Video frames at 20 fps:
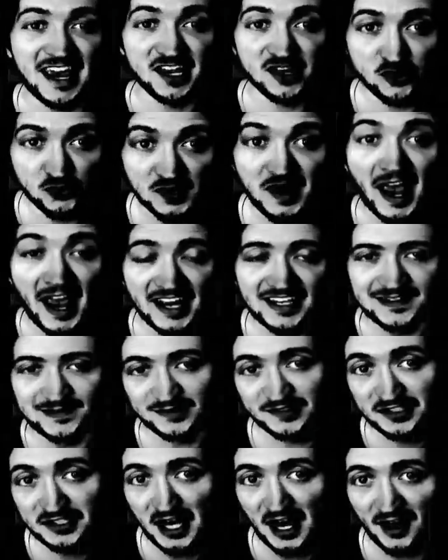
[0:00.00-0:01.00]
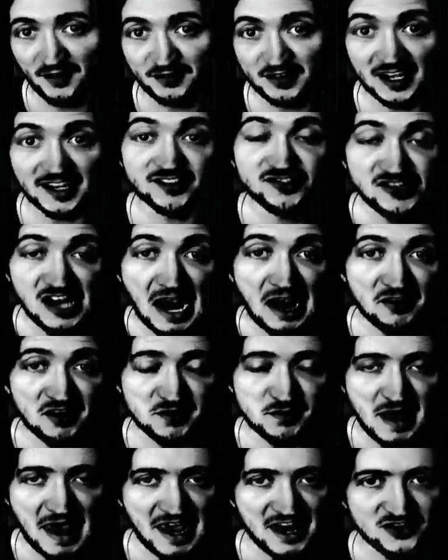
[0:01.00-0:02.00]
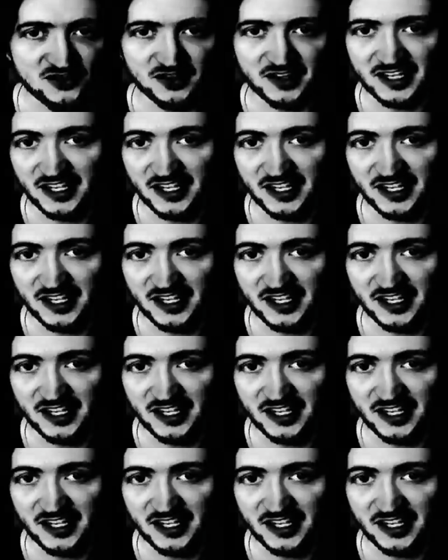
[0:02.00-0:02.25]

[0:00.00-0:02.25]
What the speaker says: Creative stuff like gerrymandering